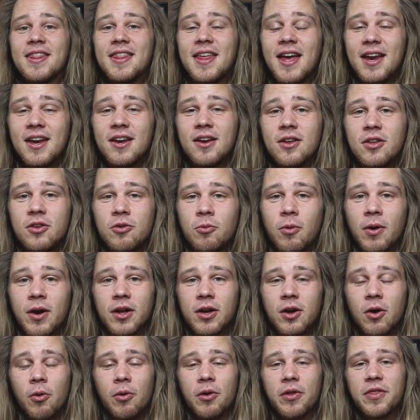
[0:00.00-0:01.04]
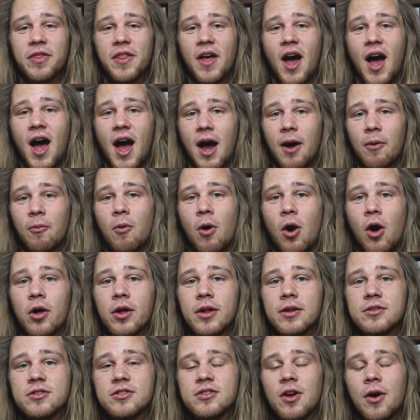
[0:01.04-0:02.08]
then you wanna go with the hot
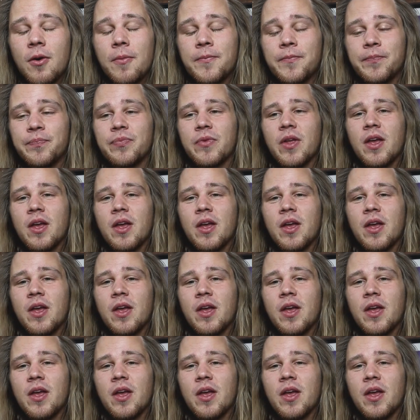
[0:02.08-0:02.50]
wallet. So